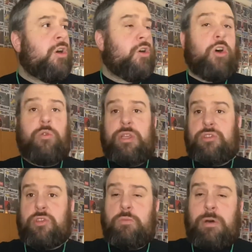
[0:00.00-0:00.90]
or
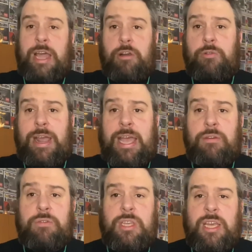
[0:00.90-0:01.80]
it's somewhere
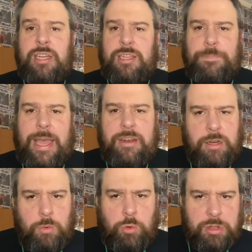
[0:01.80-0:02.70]
around,
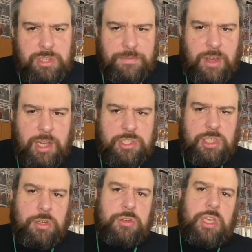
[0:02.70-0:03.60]
depending on what device
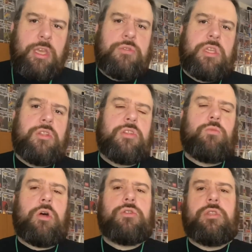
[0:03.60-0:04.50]
you're using to
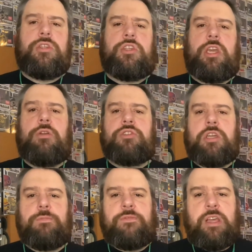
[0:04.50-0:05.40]
watch this
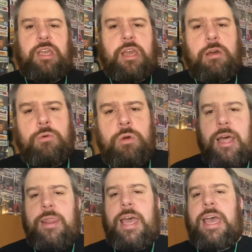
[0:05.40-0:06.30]
YouTube video.
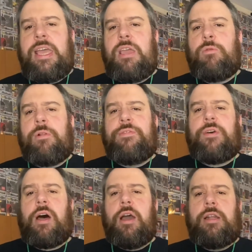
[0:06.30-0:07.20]
There you will
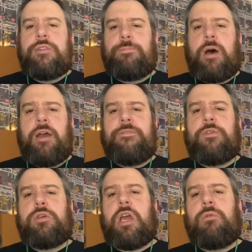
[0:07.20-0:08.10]
find my
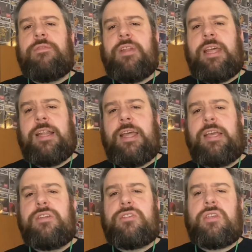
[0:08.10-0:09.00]
Funko affiliate
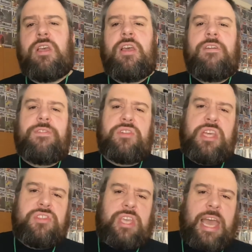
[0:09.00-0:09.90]
links for
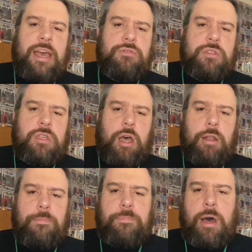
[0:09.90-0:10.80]
discounts
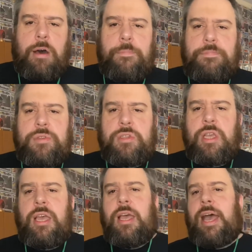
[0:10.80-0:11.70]
on pops
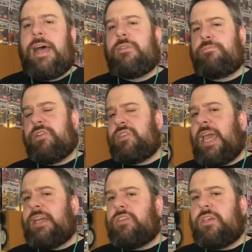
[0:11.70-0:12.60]
and
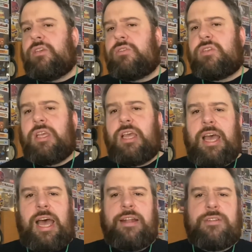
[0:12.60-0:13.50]
protectors
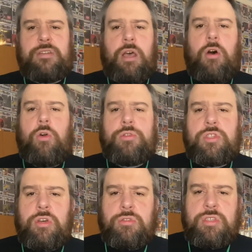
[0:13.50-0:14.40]
and all
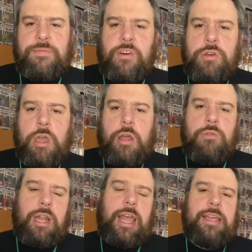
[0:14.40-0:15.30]
sorts
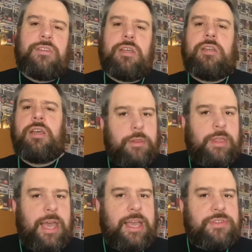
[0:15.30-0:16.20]
Funko related.
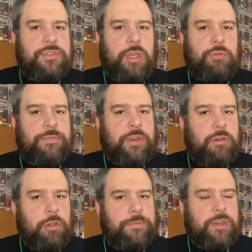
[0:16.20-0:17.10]
There's a
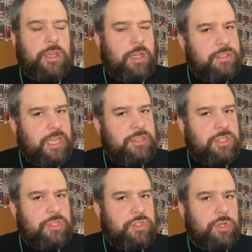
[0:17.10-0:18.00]
referral for
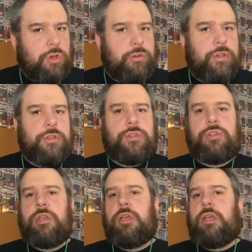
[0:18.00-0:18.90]
contents
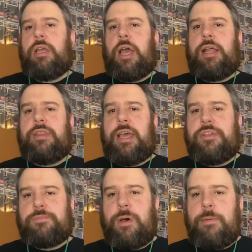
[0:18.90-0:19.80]
insurance, and
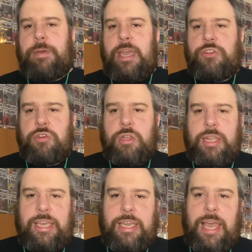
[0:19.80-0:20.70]
there's my Patreon
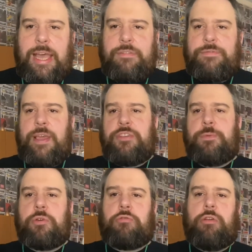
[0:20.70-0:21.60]
link and
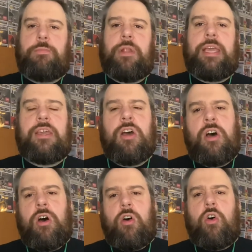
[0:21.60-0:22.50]
Facebook group link,
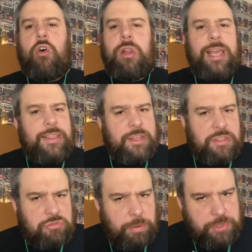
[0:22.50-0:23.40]
all in the
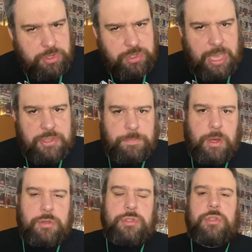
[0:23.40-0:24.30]
description text
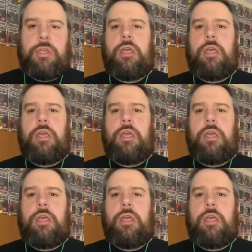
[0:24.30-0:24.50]
box.